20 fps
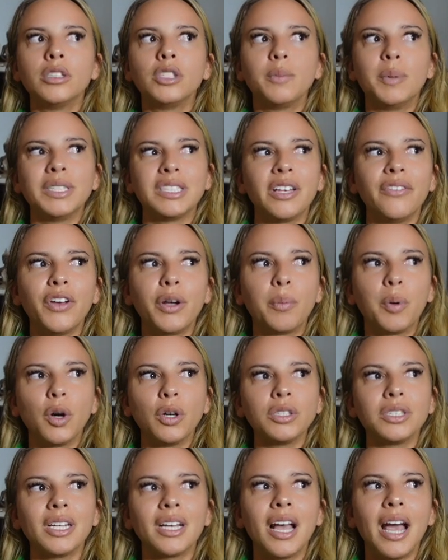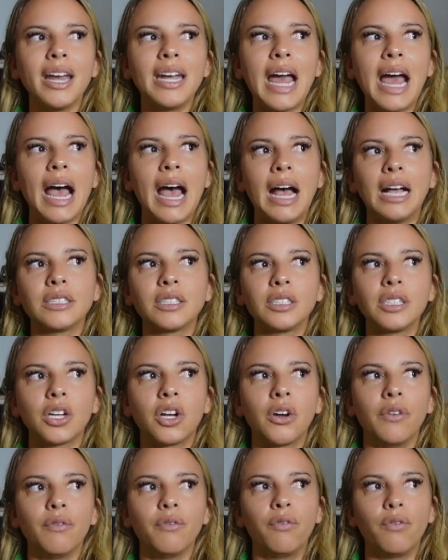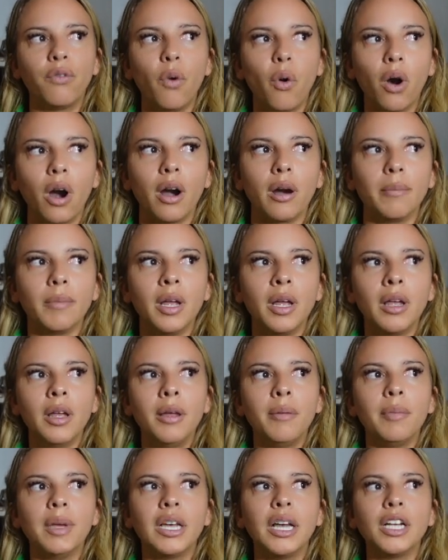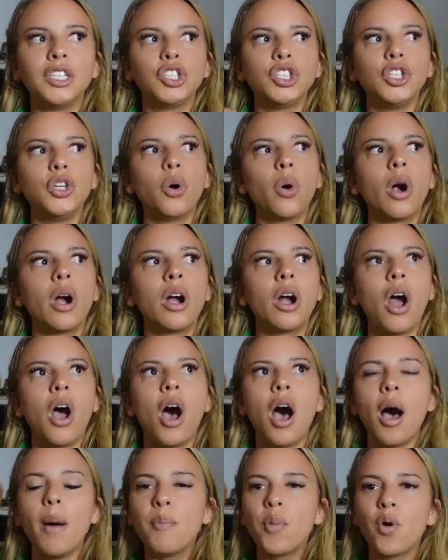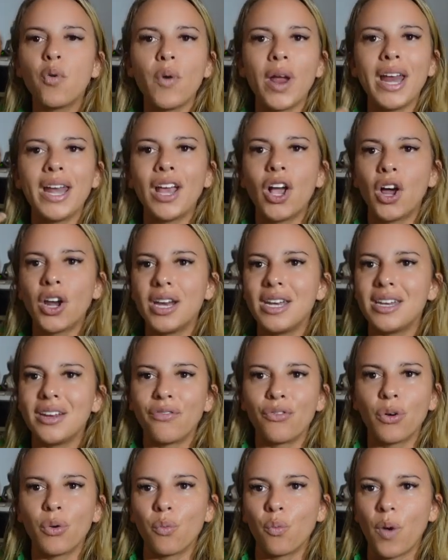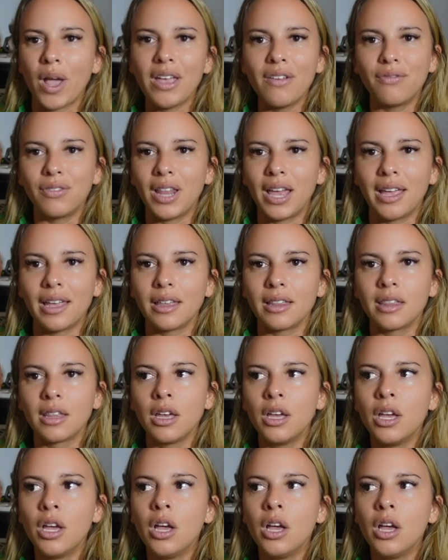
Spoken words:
specific person kind of has to conform, because you're operating on a different wavelength.